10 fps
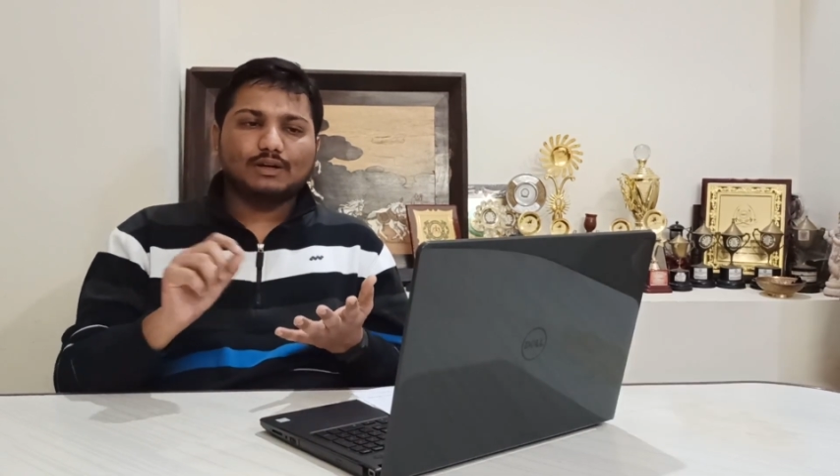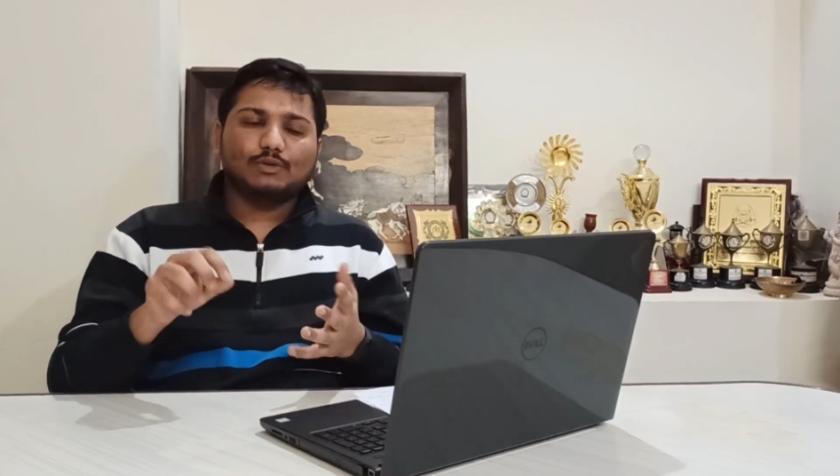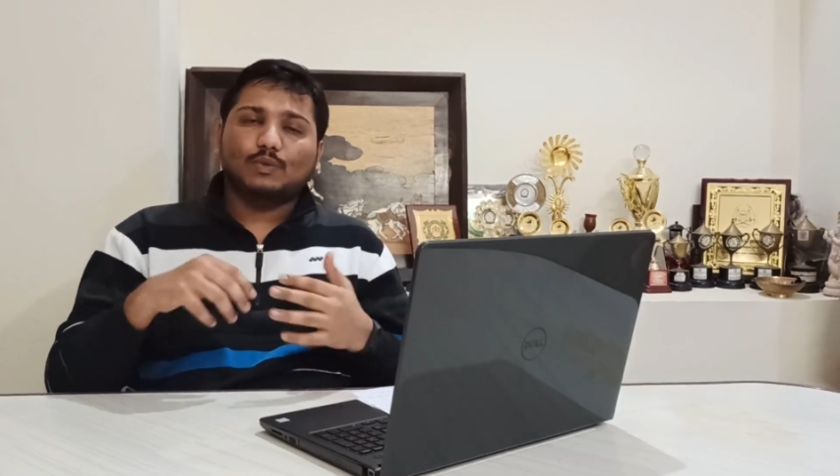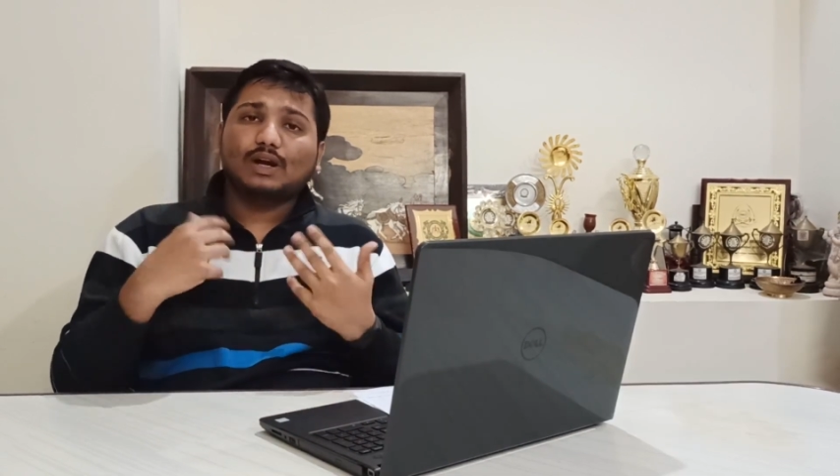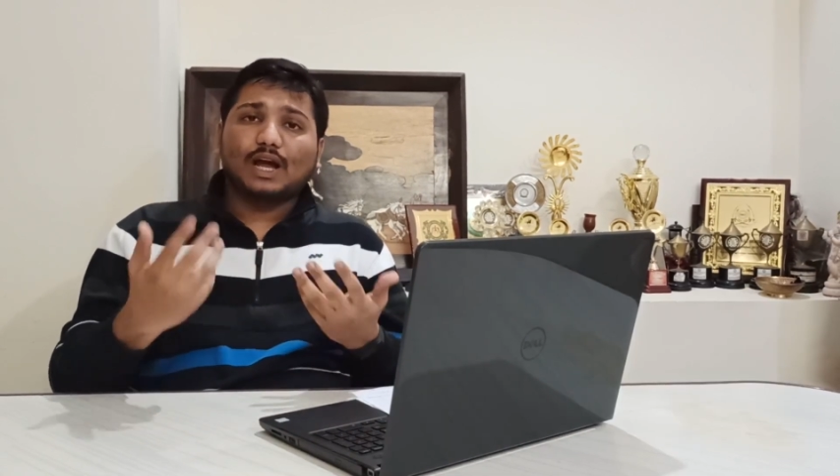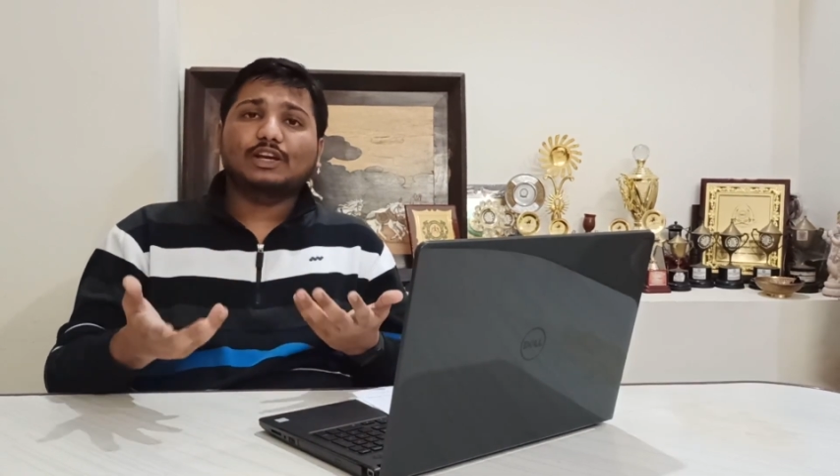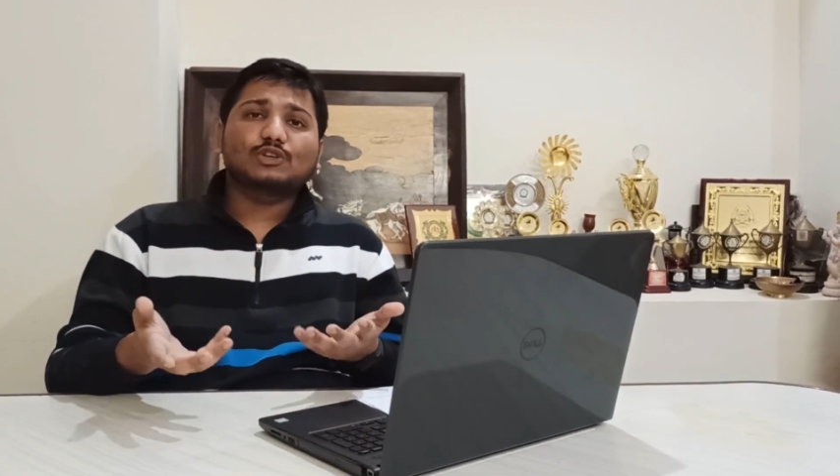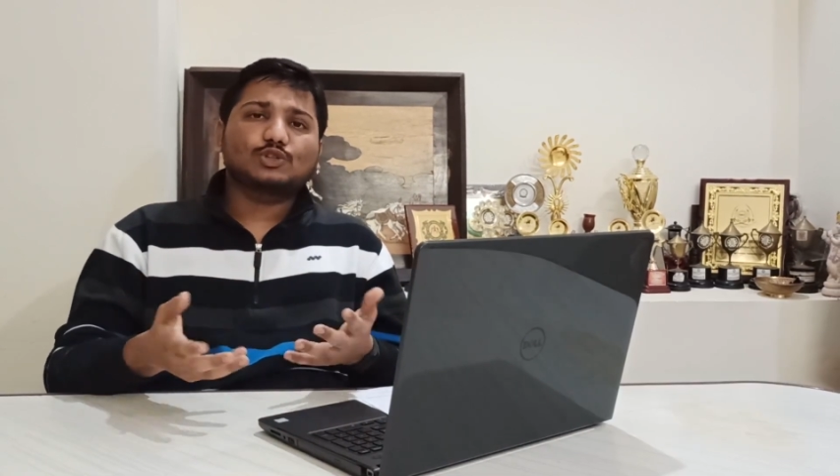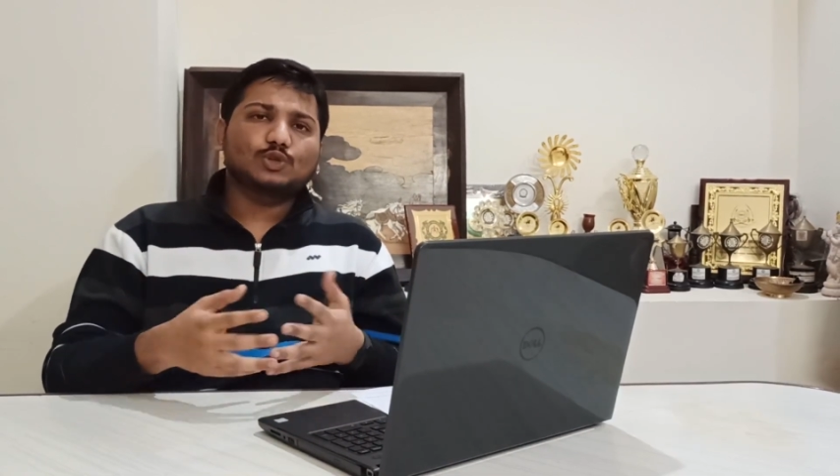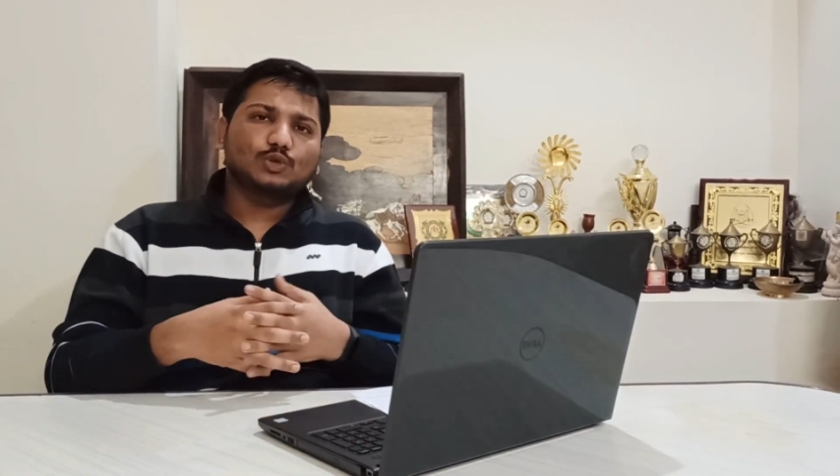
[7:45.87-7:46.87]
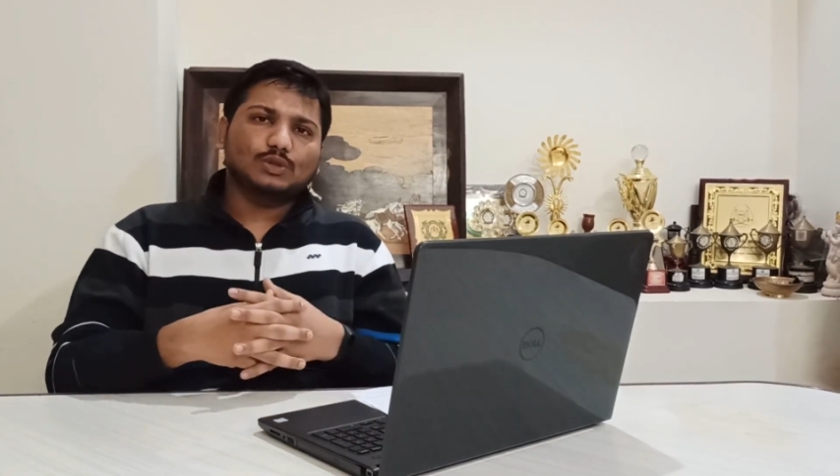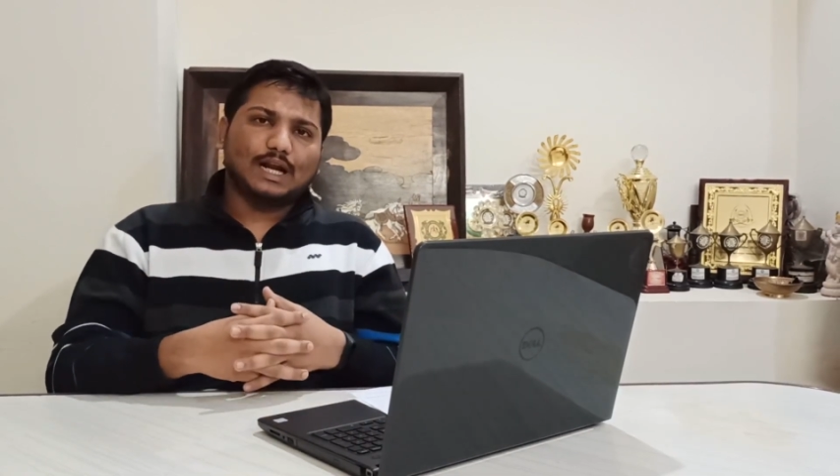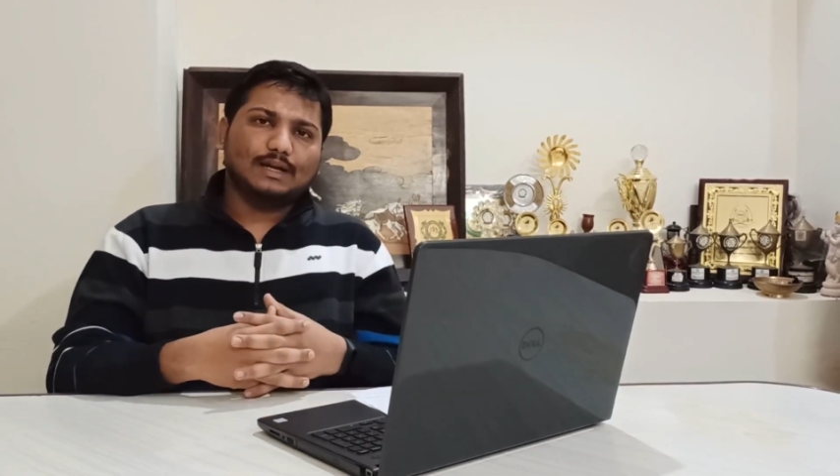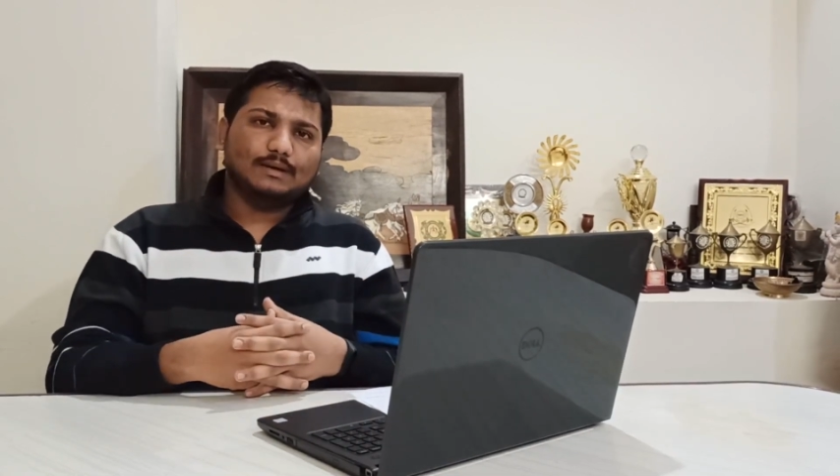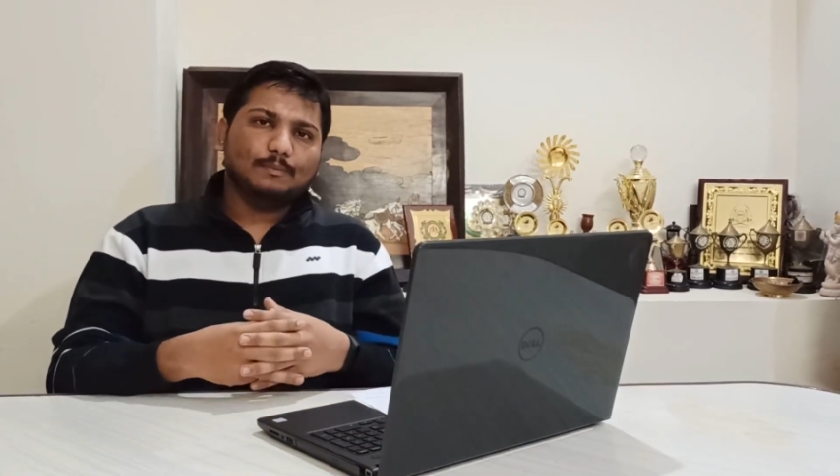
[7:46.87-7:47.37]
what I used to do,
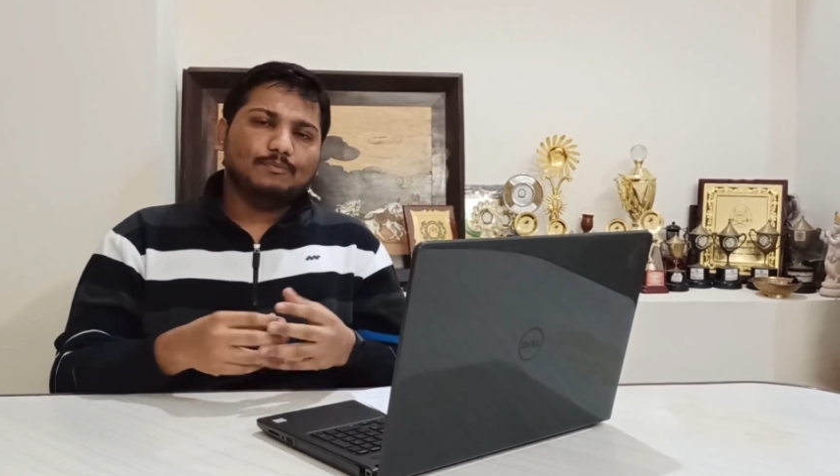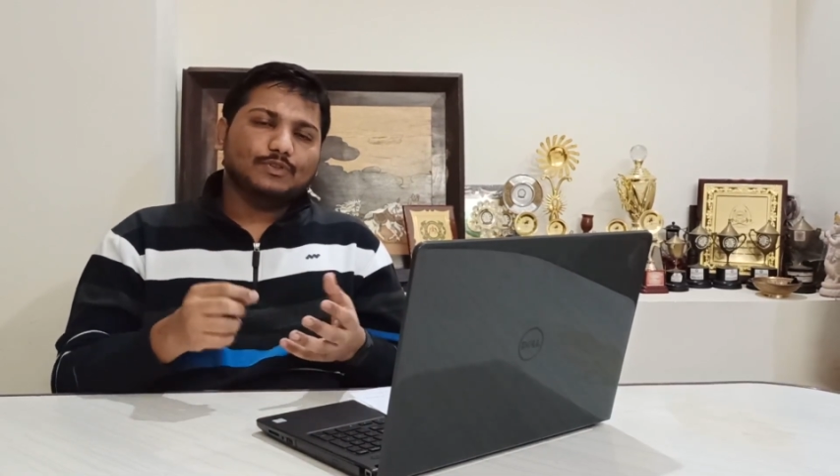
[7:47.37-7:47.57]
that